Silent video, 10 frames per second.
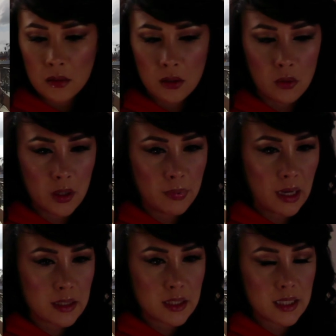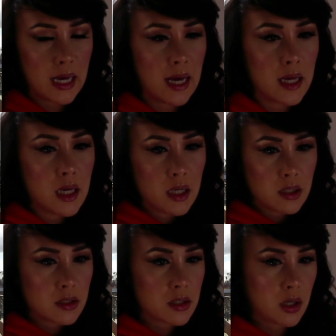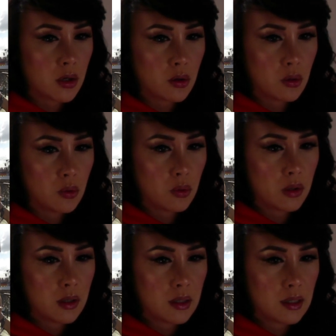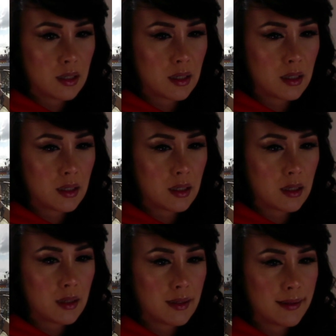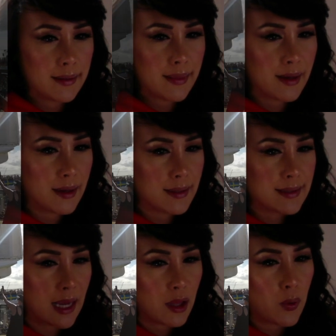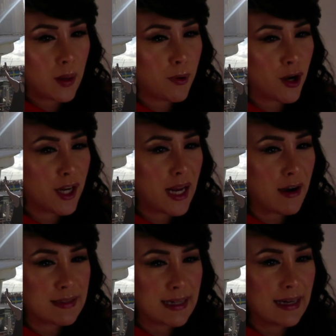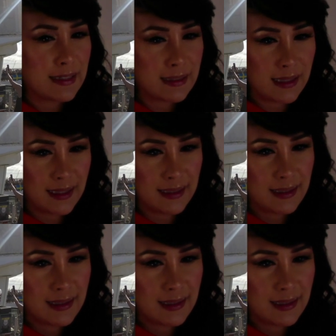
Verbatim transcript: going back to that, so the sail away party, I was kind of like